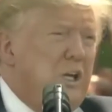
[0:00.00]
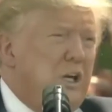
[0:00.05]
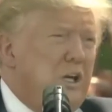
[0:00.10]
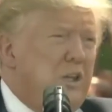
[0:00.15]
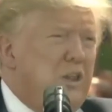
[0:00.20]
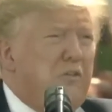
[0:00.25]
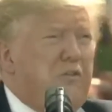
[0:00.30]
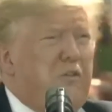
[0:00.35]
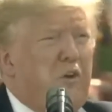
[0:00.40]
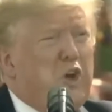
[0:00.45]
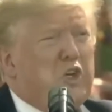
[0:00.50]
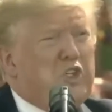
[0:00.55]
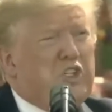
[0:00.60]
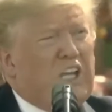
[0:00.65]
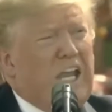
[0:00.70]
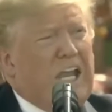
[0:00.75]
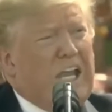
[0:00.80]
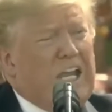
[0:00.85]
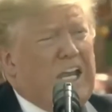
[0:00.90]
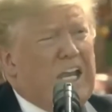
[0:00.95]
The First
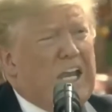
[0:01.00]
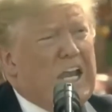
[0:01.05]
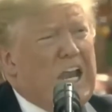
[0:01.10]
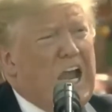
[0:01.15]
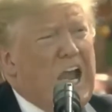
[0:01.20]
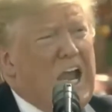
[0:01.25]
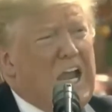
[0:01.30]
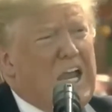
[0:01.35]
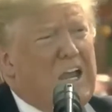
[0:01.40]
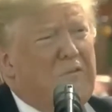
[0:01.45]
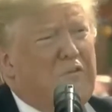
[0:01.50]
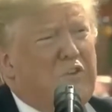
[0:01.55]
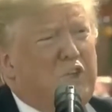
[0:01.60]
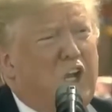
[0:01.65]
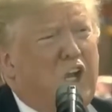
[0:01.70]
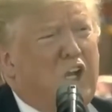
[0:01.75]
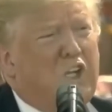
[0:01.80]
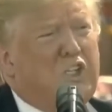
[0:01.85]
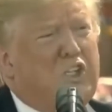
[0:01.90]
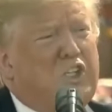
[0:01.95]
Lady and I have
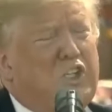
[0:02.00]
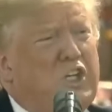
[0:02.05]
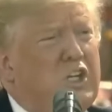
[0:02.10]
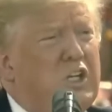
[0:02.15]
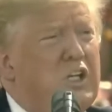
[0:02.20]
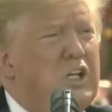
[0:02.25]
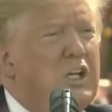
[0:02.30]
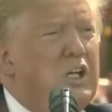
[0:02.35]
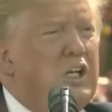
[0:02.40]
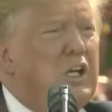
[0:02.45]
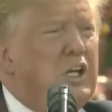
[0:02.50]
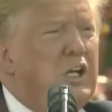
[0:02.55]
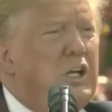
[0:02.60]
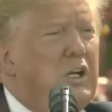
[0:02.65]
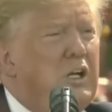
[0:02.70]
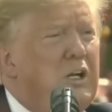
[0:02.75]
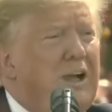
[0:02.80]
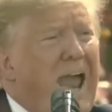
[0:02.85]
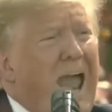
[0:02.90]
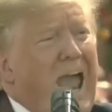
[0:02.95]
just
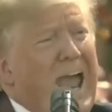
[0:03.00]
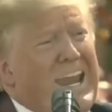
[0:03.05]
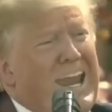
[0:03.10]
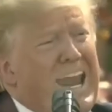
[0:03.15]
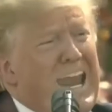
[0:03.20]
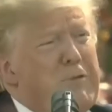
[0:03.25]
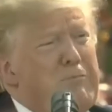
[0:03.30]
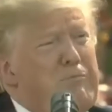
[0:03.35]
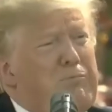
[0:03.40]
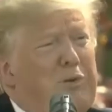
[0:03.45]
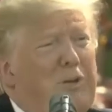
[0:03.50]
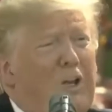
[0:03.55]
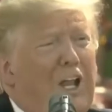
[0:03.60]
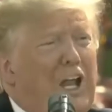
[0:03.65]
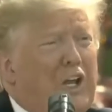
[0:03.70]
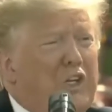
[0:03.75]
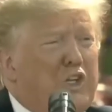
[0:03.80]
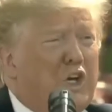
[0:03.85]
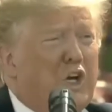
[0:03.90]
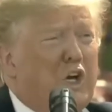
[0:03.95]
had a
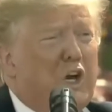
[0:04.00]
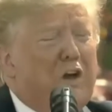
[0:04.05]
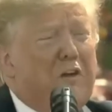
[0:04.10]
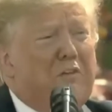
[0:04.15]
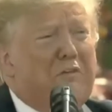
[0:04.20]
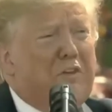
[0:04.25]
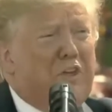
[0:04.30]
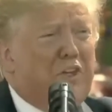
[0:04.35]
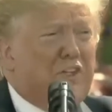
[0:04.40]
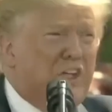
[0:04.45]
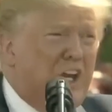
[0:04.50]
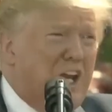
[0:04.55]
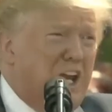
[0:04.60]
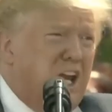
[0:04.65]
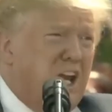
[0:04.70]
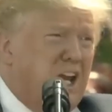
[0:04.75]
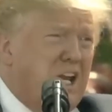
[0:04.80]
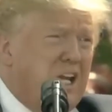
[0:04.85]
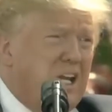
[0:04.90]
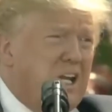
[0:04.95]
pleasure of
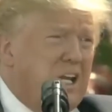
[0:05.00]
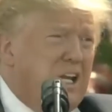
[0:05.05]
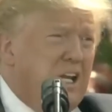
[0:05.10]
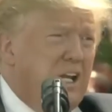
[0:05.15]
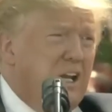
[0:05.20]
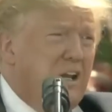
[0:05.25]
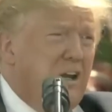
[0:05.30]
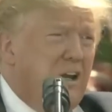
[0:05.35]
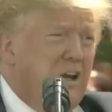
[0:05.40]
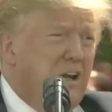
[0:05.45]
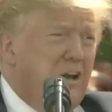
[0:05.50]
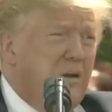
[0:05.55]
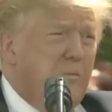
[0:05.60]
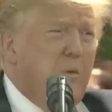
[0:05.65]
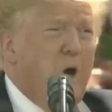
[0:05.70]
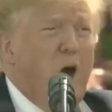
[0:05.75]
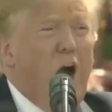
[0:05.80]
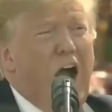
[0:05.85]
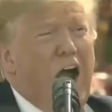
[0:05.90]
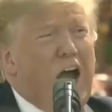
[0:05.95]
visiting
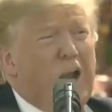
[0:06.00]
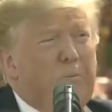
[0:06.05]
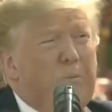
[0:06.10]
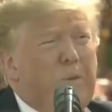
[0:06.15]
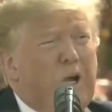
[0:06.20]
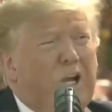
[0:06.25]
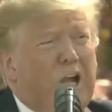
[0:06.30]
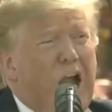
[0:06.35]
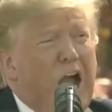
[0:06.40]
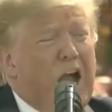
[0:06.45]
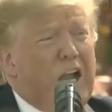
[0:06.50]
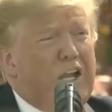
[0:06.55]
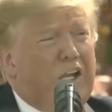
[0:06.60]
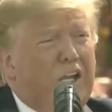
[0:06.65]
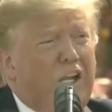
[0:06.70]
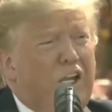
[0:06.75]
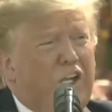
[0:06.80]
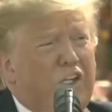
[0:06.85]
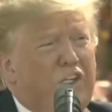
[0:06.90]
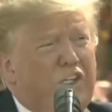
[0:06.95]
Mahatma
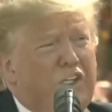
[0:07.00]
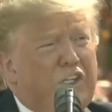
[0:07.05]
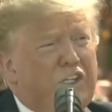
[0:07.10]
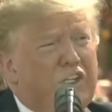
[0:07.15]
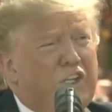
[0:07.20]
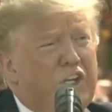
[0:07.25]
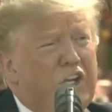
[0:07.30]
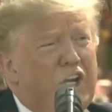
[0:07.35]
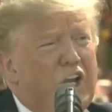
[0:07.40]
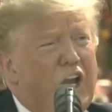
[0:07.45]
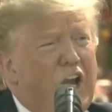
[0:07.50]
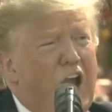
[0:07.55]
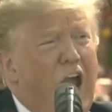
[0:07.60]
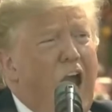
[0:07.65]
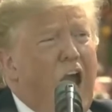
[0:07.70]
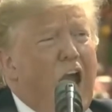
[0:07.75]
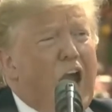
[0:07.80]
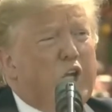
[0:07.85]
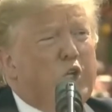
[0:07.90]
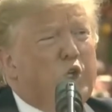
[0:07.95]
Gandhi's
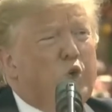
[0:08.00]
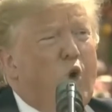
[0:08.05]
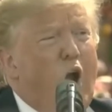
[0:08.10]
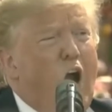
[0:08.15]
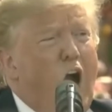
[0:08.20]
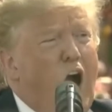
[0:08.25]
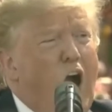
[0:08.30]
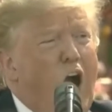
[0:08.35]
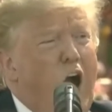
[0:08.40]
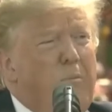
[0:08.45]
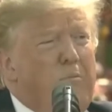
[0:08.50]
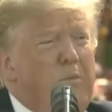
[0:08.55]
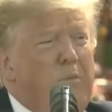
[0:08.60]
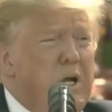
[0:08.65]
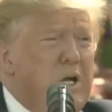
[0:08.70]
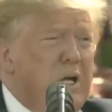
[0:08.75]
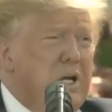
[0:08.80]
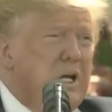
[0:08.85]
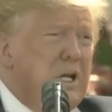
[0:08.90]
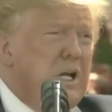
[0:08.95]
ashram
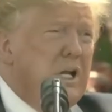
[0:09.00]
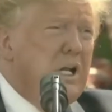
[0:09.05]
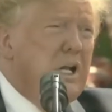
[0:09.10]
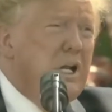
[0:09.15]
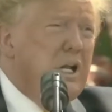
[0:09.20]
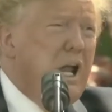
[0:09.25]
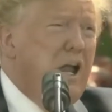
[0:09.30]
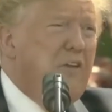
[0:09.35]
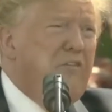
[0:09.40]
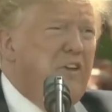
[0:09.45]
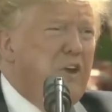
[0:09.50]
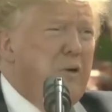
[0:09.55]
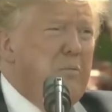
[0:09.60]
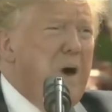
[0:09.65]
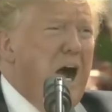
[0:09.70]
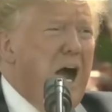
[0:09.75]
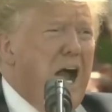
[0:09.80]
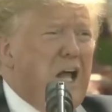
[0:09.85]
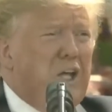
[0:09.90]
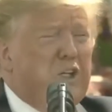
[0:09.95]
a few
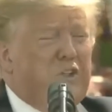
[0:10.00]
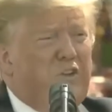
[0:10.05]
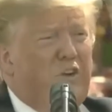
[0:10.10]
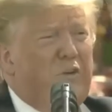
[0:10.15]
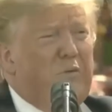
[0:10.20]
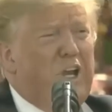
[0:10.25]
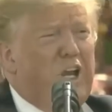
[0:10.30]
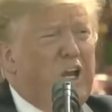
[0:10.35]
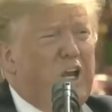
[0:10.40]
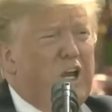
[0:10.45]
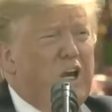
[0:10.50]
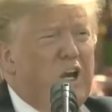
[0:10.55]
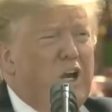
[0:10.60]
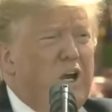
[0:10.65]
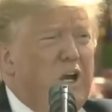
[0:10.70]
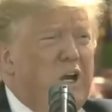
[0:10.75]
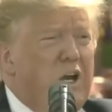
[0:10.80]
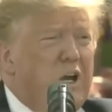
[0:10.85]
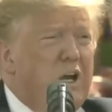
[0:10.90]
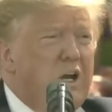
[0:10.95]
miles from
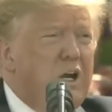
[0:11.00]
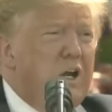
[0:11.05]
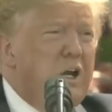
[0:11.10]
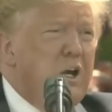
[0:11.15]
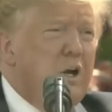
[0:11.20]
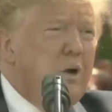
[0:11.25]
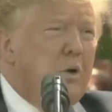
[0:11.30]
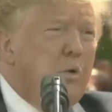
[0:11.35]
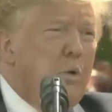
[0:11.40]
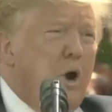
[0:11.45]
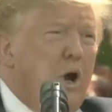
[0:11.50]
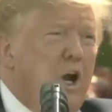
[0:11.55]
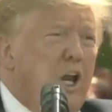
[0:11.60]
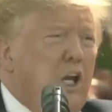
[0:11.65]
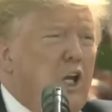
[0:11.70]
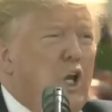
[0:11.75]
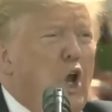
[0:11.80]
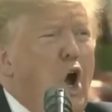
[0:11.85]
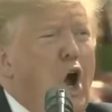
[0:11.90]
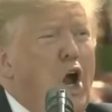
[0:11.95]
here, where
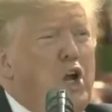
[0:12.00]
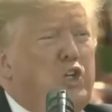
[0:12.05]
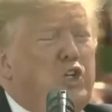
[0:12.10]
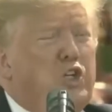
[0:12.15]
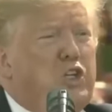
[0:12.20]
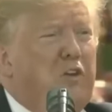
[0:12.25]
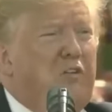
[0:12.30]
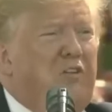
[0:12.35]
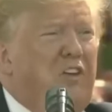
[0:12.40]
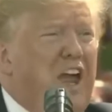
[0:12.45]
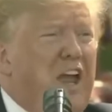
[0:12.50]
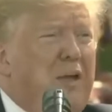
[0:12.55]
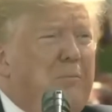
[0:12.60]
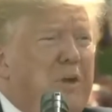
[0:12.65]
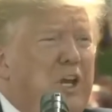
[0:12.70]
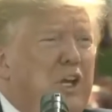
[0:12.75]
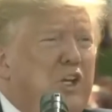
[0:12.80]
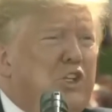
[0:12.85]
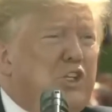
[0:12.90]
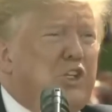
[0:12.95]
he launched the
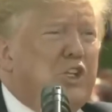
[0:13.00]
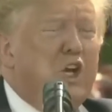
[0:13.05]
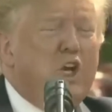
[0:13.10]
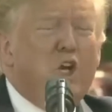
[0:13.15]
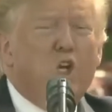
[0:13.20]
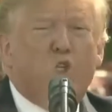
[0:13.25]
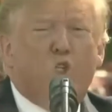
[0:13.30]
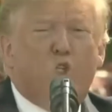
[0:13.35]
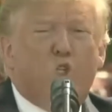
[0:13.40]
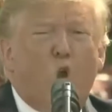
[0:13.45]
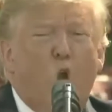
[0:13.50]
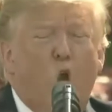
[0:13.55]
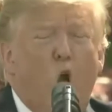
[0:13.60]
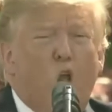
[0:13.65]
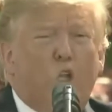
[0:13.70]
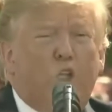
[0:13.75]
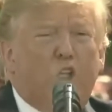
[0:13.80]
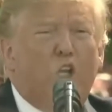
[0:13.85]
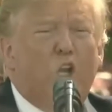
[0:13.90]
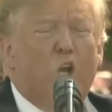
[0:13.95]
famous
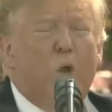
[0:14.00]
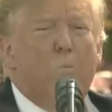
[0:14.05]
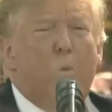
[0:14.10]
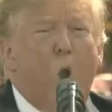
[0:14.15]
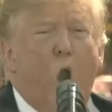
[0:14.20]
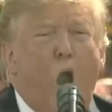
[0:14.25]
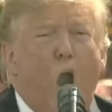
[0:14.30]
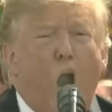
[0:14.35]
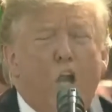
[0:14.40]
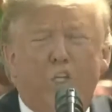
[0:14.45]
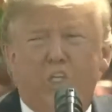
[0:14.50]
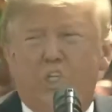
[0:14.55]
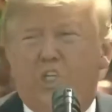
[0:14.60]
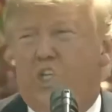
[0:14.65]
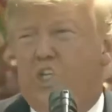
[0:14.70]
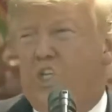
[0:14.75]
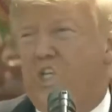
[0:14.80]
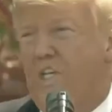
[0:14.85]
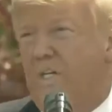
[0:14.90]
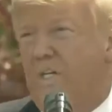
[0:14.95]
Salt March.